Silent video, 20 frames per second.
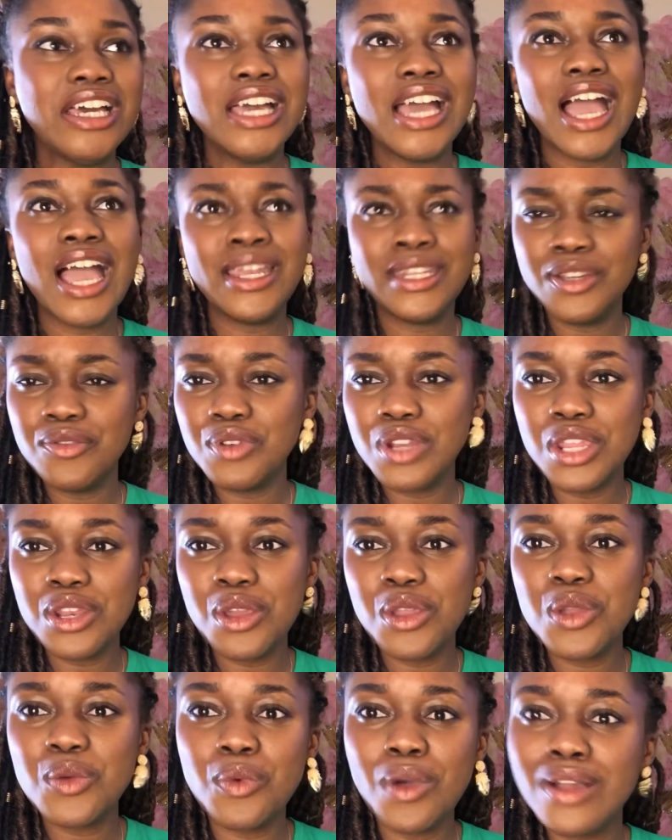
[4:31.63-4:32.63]
And everyone I know
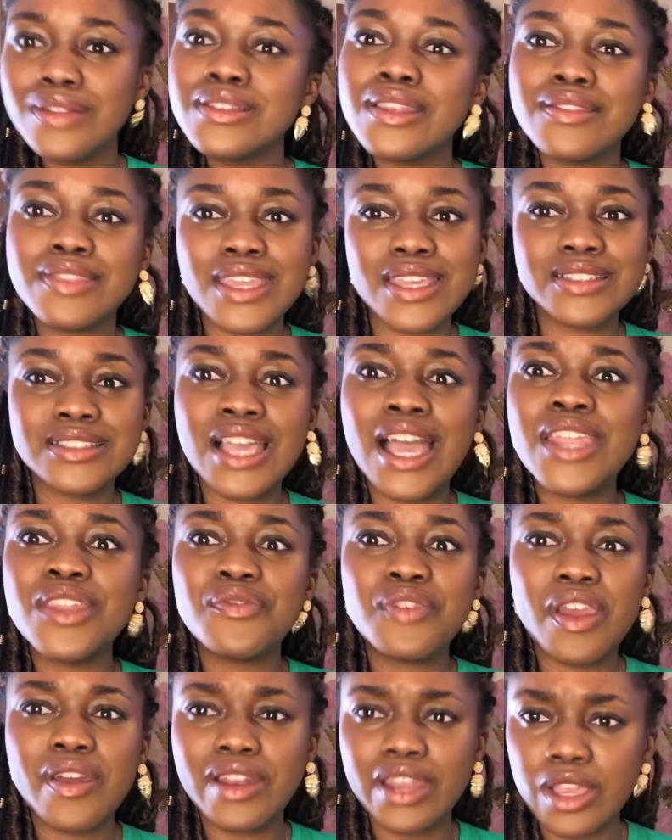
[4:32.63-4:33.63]
who worked in theatre had a
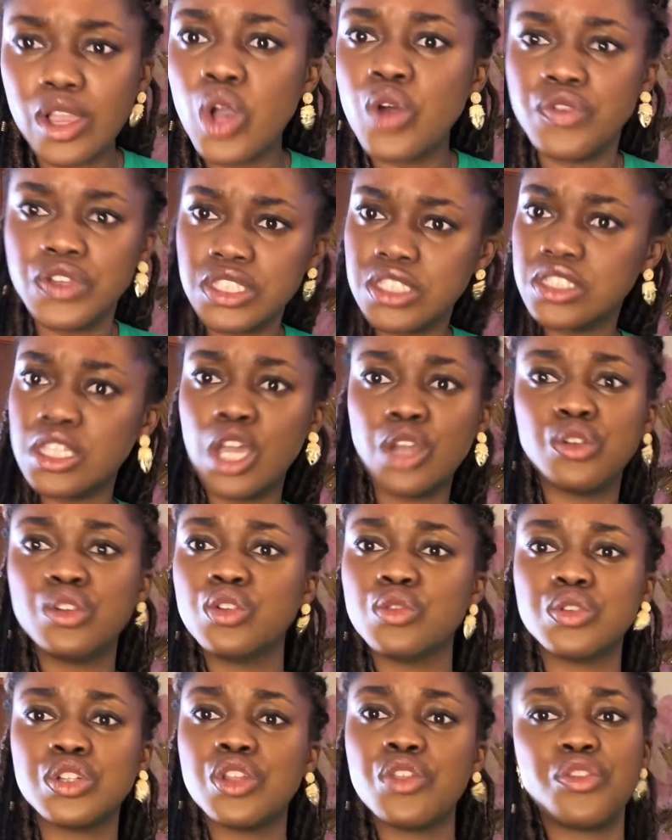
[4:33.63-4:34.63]
very like, oh, this is how you do
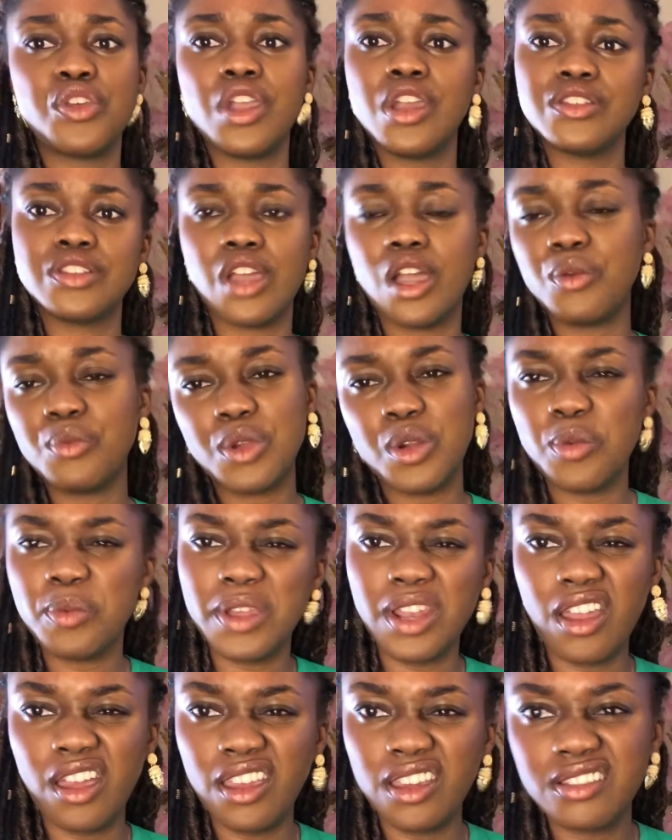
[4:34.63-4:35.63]
it in theatre. And we were a bit
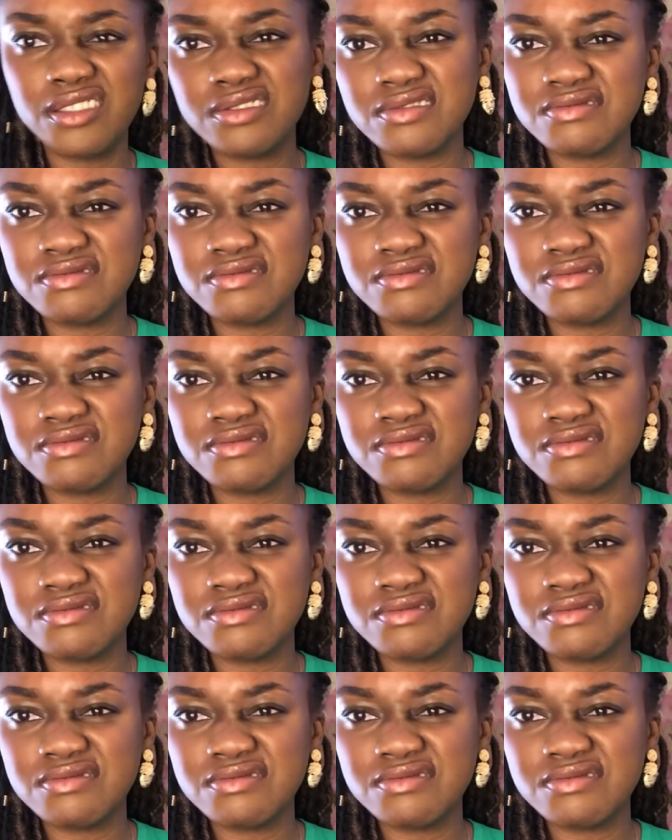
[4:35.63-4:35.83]
like,